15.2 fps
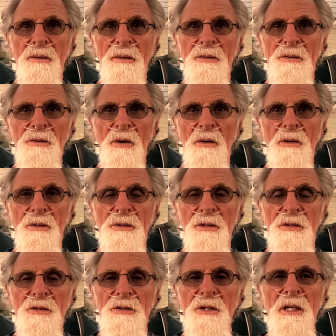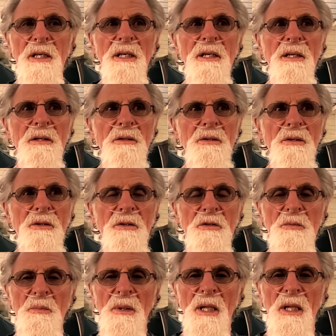started to sink into
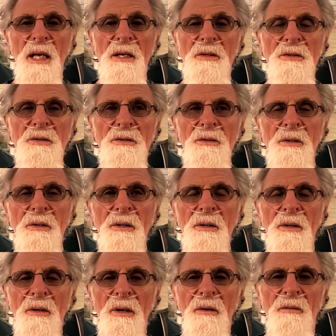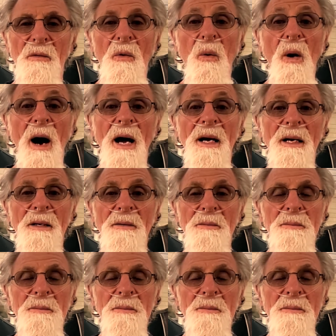this place of quiet,